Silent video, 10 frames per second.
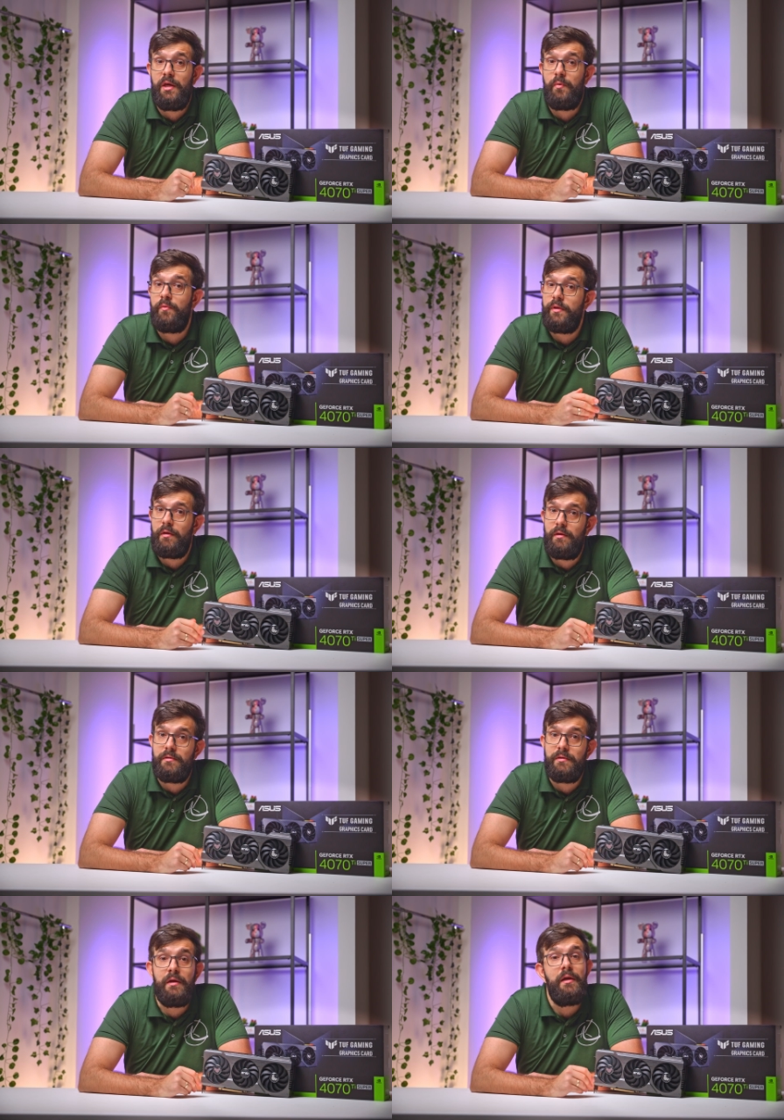you get with the
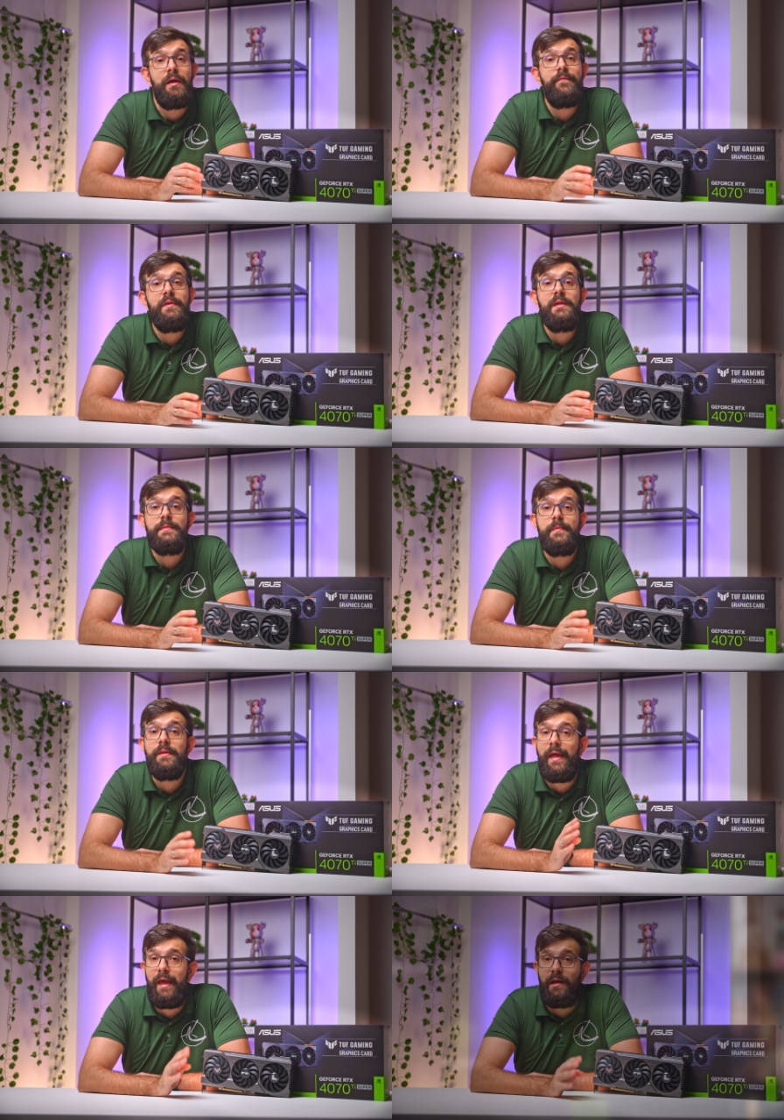card. Nvidia has been